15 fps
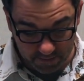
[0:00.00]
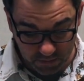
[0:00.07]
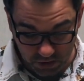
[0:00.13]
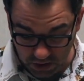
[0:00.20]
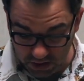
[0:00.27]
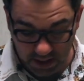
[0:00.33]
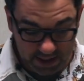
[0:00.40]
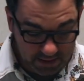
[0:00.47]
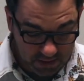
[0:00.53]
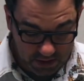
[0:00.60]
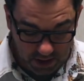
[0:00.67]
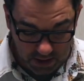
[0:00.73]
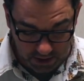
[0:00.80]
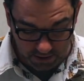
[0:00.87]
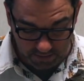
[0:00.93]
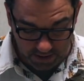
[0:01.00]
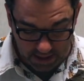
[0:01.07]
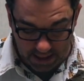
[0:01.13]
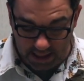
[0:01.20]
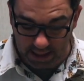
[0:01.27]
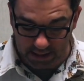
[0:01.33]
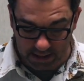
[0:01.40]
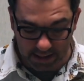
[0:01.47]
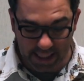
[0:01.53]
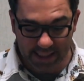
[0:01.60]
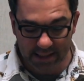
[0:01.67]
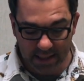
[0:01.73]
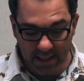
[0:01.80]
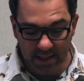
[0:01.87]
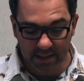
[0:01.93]
Just like the sluggard.
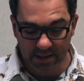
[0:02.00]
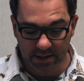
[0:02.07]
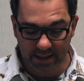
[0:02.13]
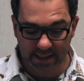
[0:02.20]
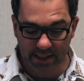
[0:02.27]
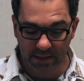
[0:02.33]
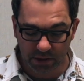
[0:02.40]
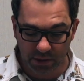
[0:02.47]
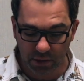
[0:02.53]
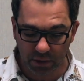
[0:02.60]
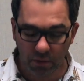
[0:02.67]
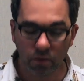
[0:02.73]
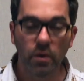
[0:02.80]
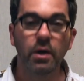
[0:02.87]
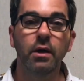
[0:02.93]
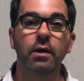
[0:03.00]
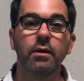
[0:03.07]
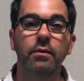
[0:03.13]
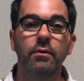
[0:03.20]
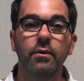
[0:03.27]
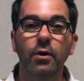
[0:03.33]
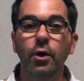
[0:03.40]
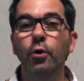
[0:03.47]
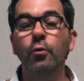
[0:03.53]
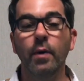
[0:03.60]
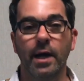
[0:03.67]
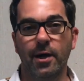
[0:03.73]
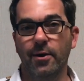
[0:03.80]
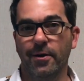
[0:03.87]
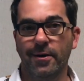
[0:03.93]
Laziness gets you
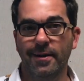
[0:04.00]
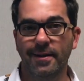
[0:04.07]
nowhere,